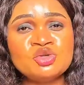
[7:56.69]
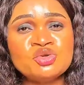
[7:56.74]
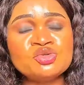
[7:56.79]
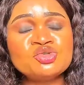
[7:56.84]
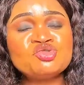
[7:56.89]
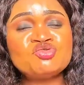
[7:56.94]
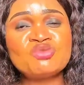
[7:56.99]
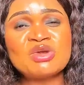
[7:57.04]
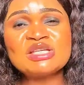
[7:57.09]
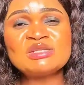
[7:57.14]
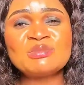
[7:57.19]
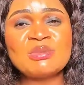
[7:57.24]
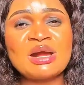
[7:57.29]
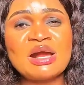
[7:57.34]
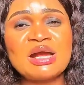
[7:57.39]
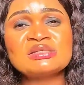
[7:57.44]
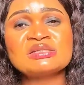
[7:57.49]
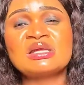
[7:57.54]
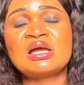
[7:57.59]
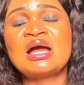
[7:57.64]
stretch
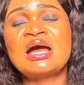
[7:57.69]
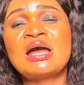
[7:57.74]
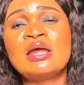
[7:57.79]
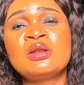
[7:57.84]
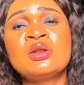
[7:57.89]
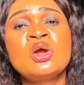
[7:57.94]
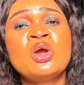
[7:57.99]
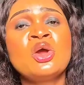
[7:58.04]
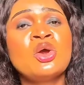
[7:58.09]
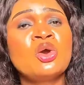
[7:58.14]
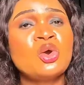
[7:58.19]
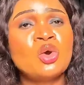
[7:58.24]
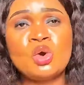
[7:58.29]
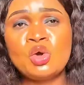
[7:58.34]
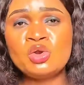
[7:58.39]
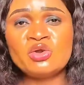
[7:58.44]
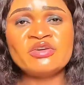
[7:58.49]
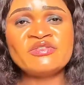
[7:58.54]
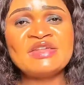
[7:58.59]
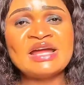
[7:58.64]
marks, and
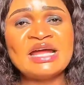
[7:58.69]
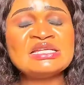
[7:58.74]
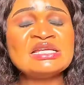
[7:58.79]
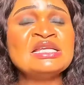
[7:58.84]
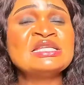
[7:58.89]
all of that.